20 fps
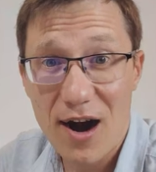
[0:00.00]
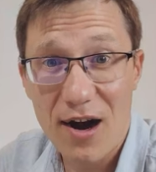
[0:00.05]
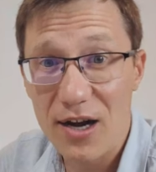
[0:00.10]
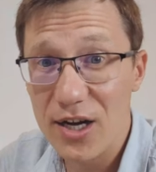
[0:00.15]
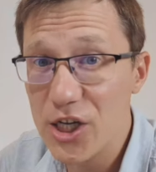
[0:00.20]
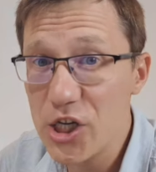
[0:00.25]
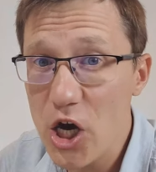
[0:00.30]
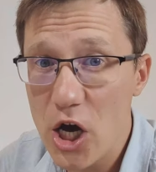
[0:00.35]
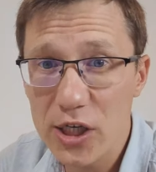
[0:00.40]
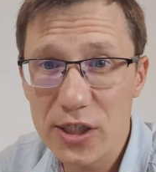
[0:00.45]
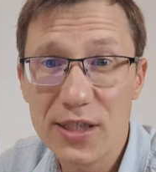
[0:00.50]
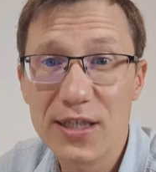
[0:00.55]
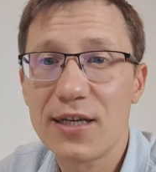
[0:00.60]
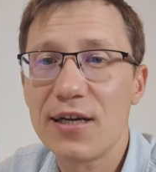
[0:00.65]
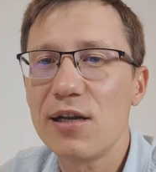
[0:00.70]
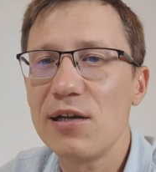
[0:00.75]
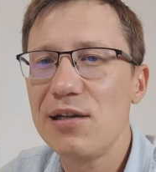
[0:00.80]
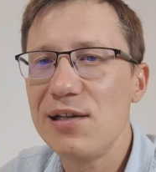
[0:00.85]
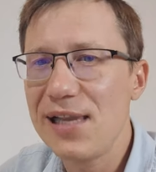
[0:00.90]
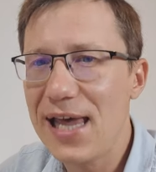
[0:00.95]
are not
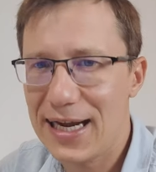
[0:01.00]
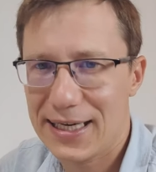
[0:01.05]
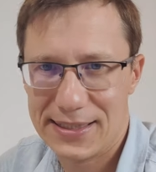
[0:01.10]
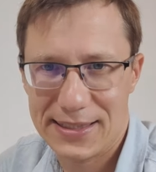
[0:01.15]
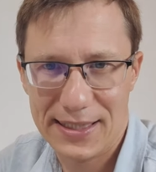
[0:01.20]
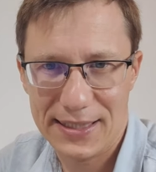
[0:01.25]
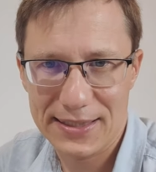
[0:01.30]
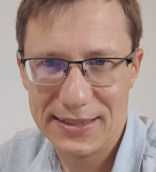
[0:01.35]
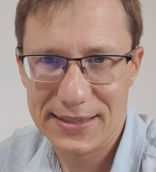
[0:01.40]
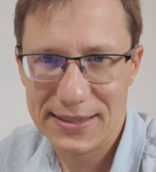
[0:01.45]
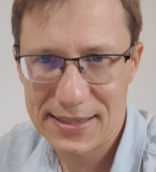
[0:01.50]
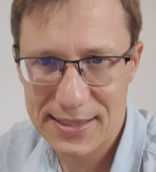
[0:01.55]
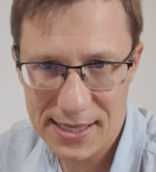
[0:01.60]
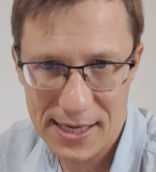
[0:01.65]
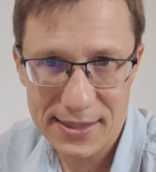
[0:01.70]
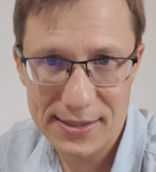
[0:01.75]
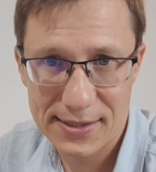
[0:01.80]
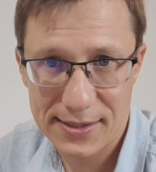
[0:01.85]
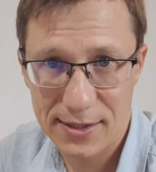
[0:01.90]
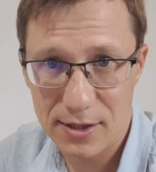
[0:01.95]
collecting
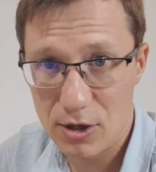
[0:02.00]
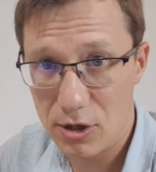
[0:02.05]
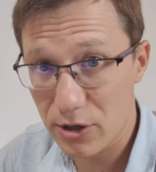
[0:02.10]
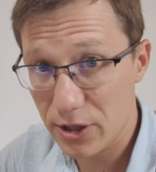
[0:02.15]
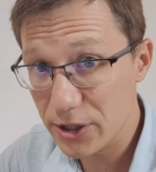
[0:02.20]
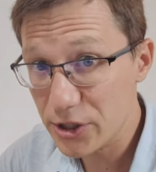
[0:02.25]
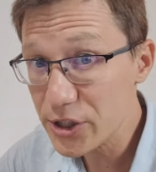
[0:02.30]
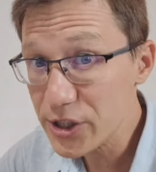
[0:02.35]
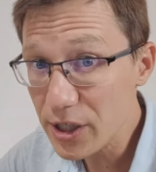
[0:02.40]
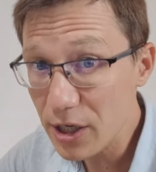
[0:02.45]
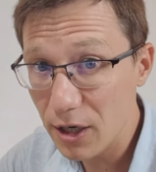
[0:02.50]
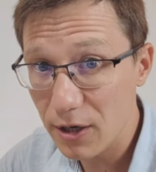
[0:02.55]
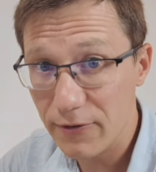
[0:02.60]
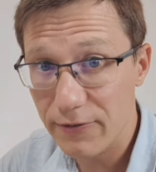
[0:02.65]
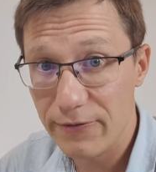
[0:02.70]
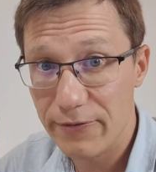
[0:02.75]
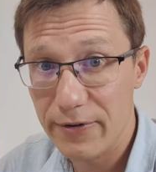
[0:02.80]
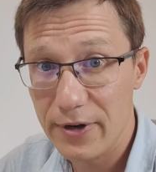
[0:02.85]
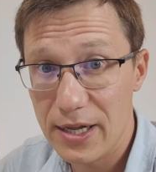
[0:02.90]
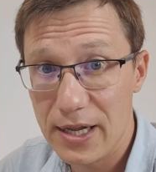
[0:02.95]
dust on a shelf.